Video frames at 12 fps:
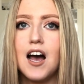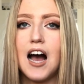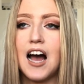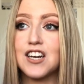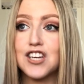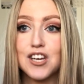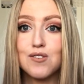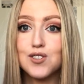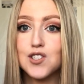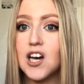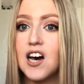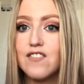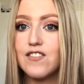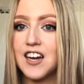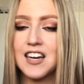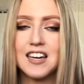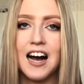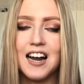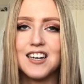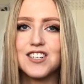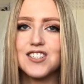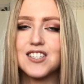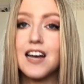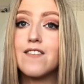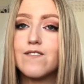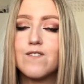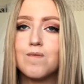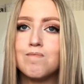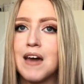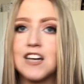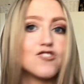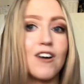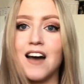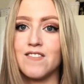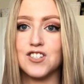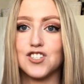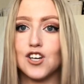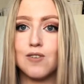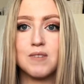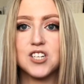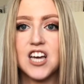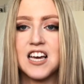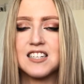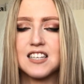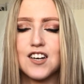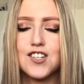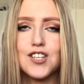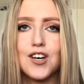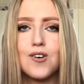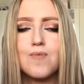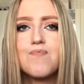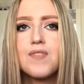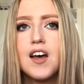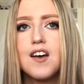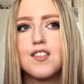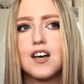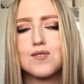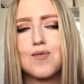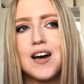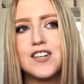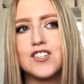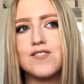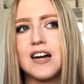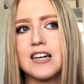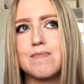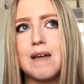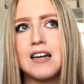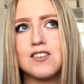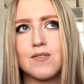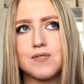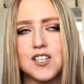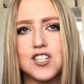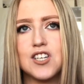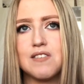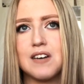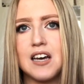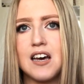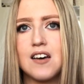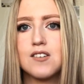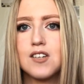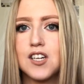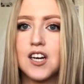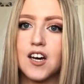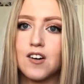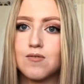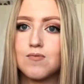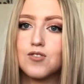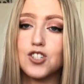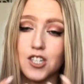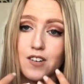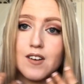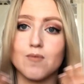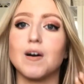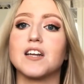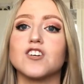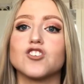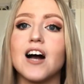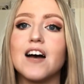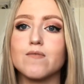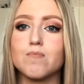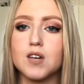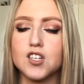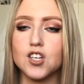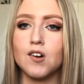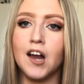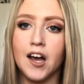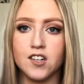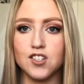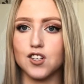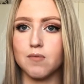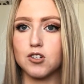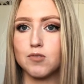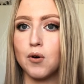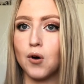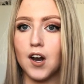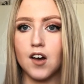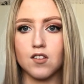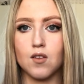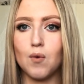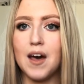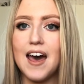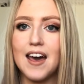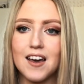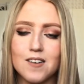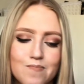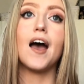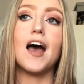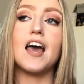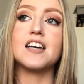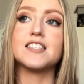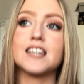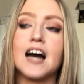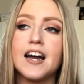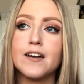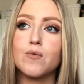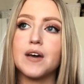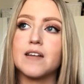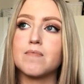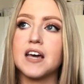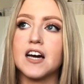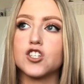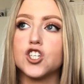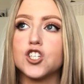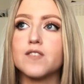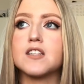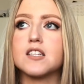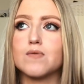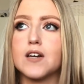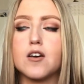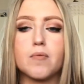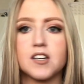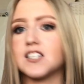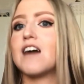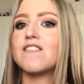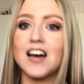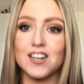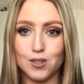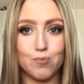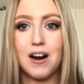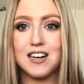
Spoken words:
I knew stuff, and it kind of it made driving so much easier. So that's why I do recommend obviously doing it, you know, during when you're driving, because you learn so much more along the way. It's kind of weird me actually doing this video because I haven't actually